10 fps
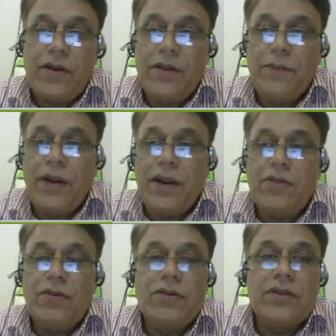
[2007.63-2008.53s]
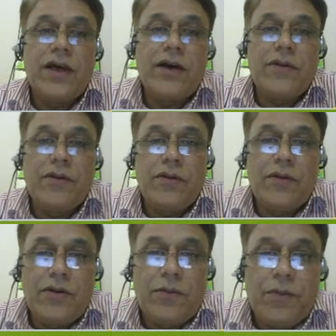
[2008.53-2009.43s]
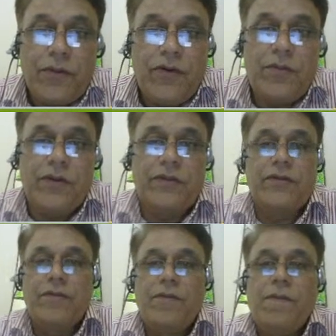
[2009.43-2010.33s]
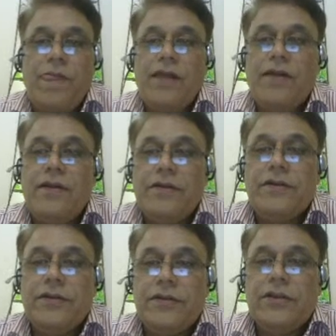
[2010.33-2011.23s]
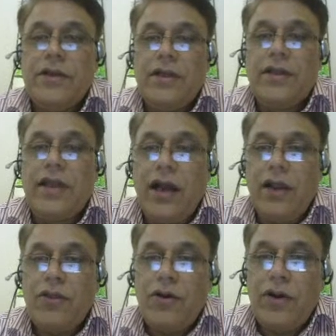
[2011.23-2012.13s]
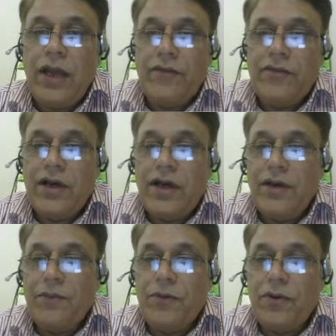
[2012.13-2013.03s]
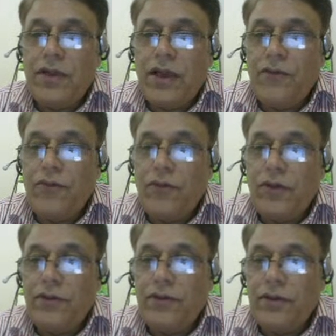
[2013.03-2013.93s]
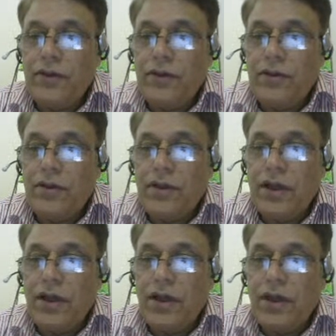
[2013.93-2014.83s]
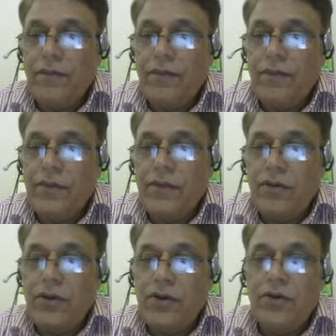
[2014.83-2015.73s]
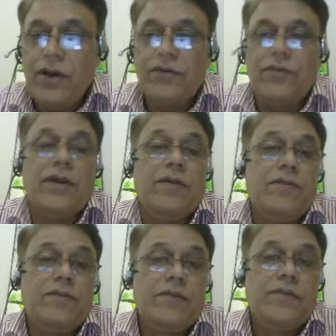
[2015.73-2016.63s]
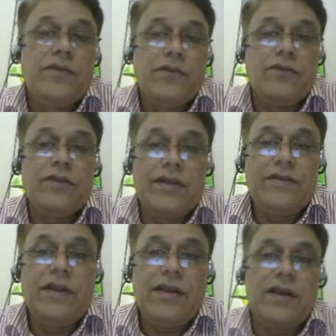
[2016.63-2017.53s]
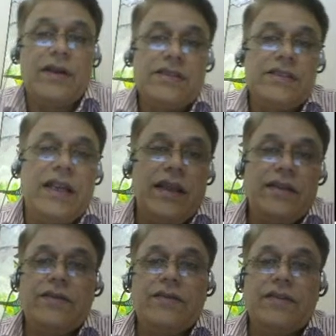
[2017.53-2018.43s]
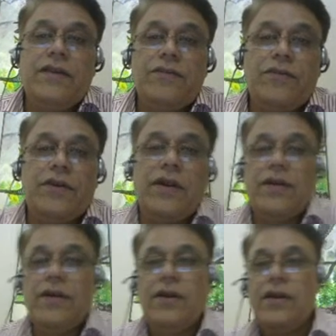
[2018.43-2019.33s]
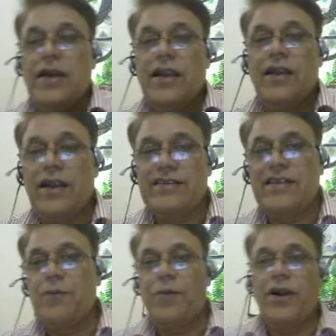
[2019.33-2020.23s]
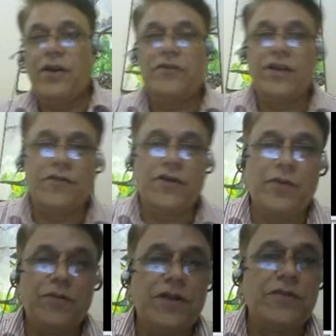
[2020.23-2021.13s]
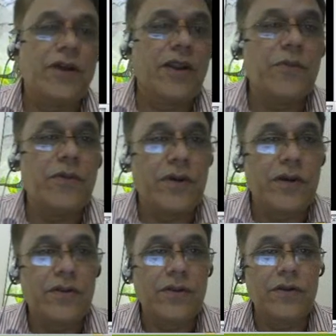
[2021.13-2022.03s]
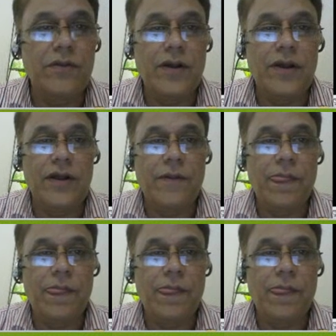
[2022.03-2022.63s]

depends on your performance. They also have put the influence on you as well. So this thing, understanding these interesting part of the environment is very important. So